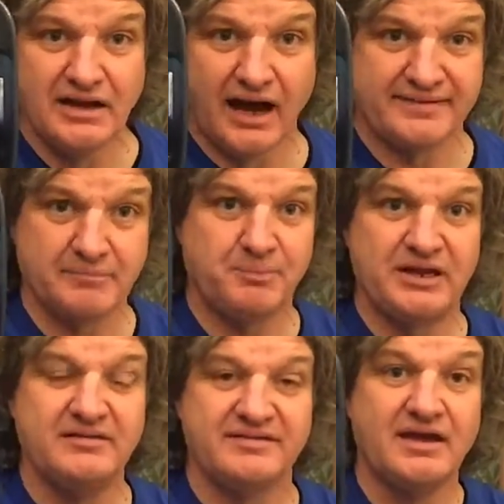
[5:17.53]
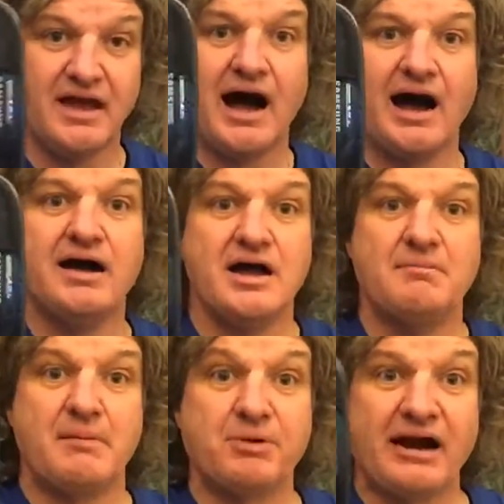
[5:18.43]
I simply used
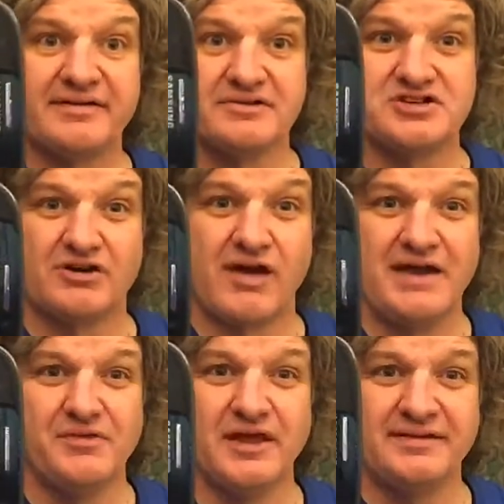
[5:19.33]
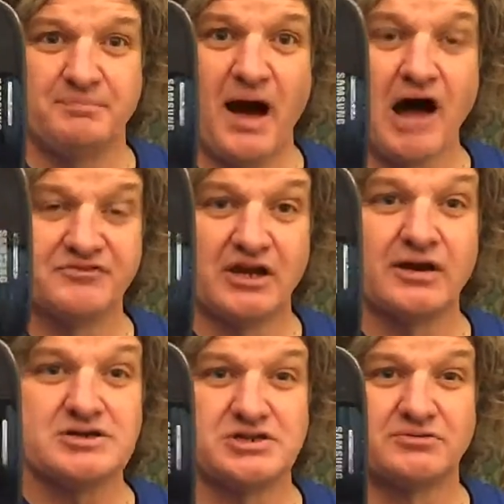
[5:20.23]
my browser to create this after
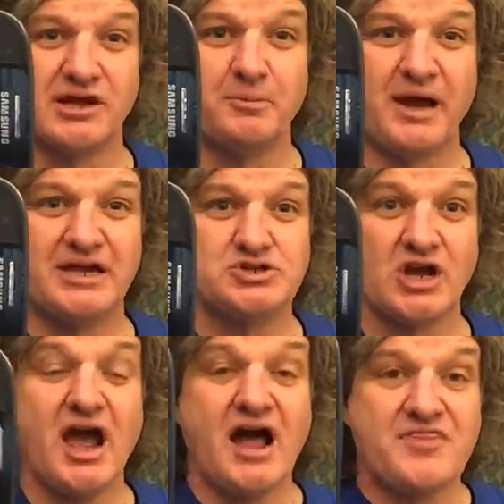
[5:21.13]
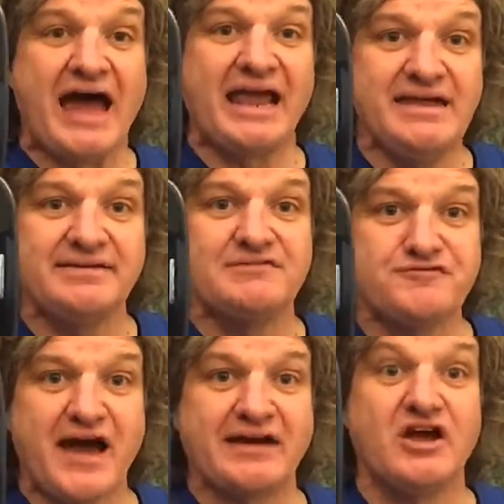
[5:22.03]
going to the real page. That is in
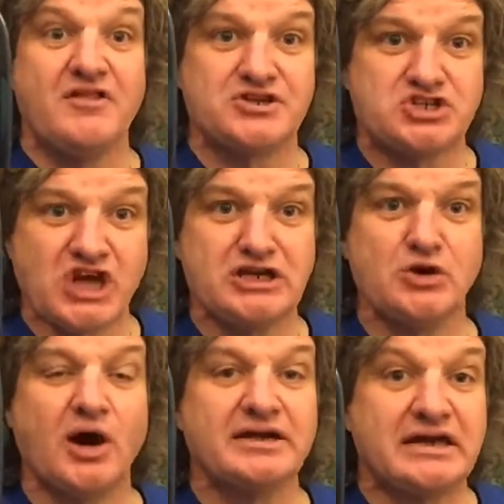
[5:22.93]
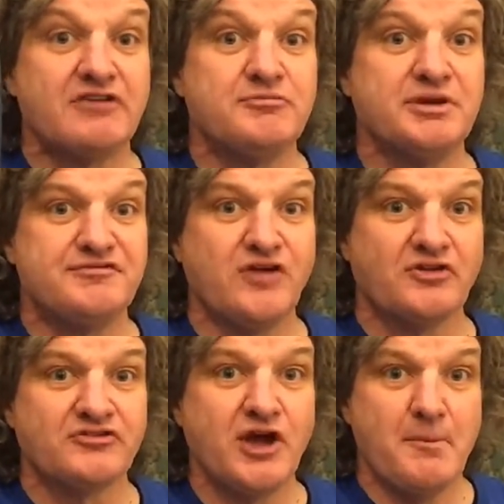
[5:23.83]
fact the genuine government
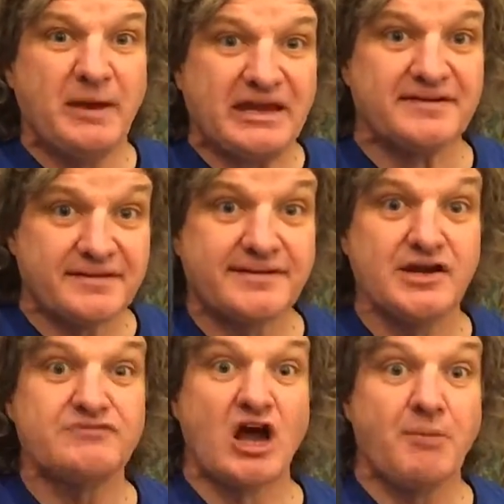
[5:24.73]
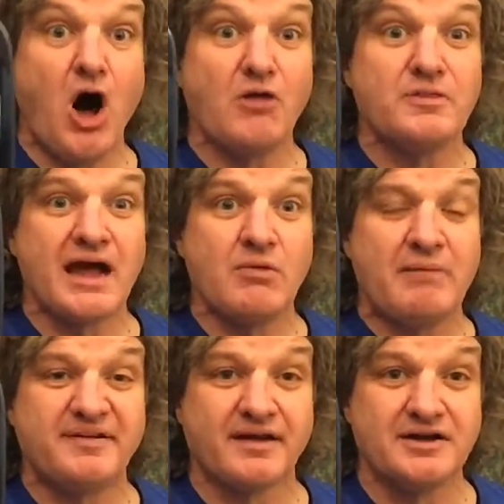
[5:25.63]
font because it's served up on their
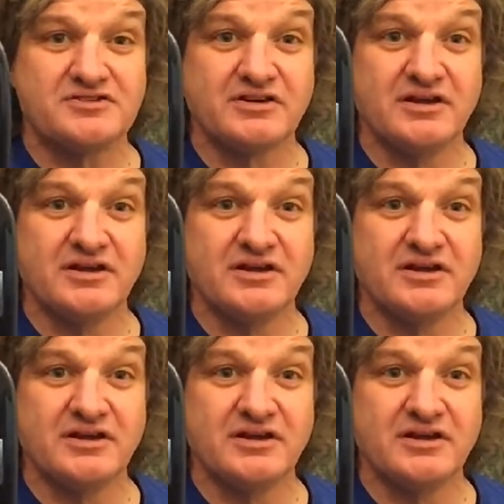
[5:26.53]
website.